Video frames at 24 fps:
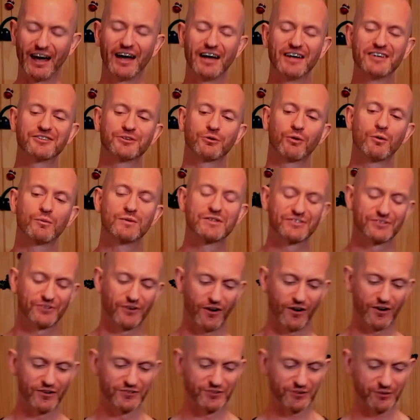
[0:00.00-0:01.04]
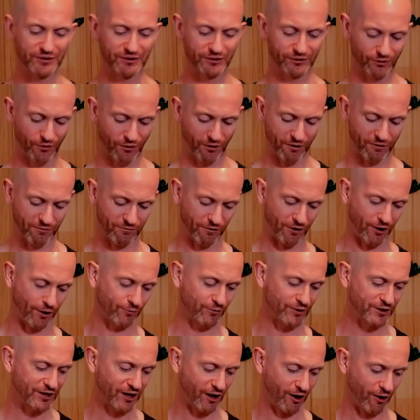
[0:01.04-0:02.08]
So when we start doing a lot of our
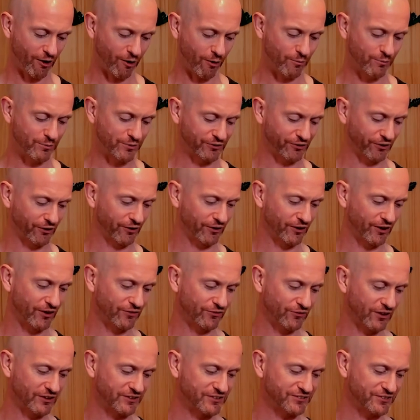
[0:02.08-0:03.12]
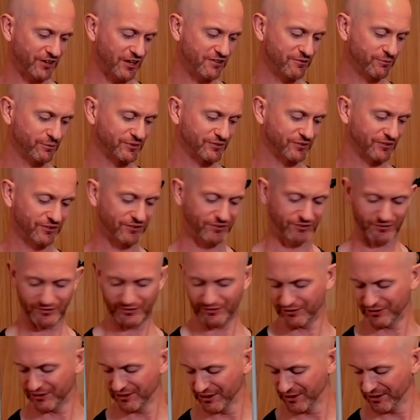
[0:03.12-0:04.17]
rehab, you know, a nice safe
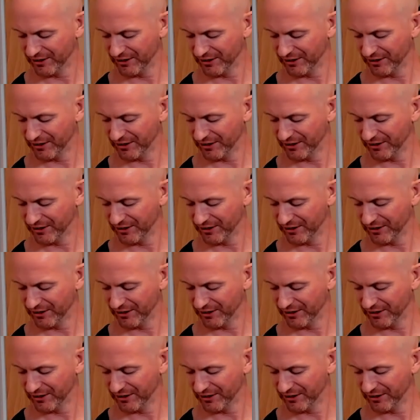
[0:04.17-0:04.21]
position